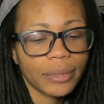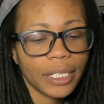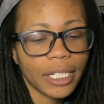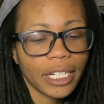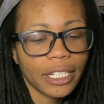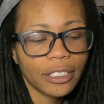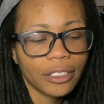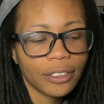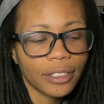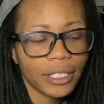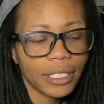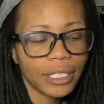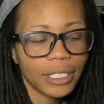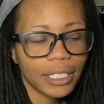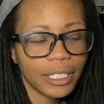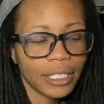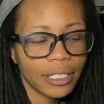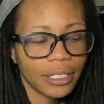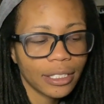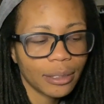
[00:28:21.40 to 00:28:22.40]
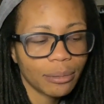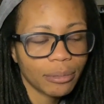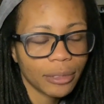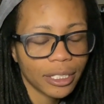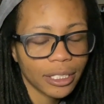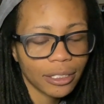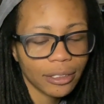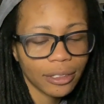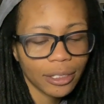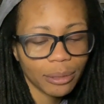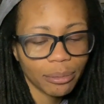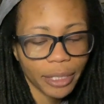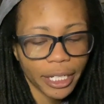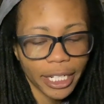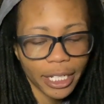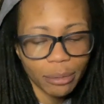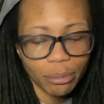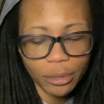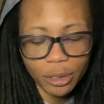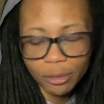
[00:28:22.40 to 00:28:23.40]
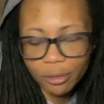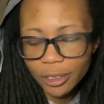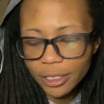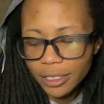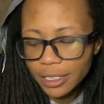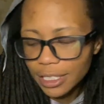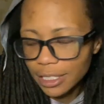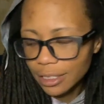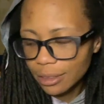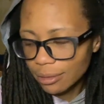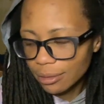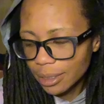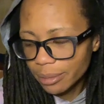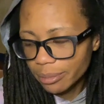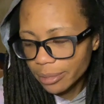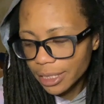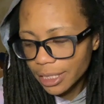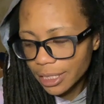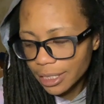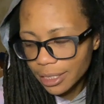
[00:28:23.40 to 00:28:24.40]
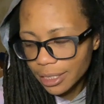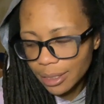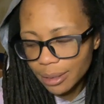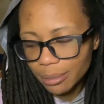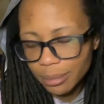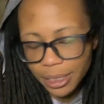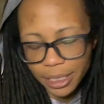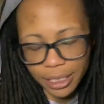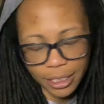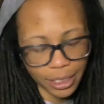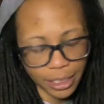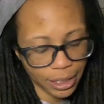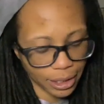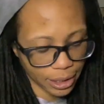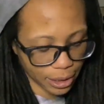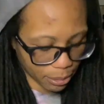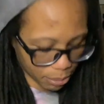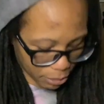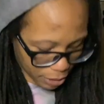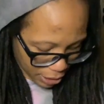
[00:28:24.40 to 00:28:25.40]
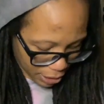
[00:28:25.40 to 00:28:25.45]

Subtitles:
I tried to get up and do some admin work. That's why I'm sitting up here in my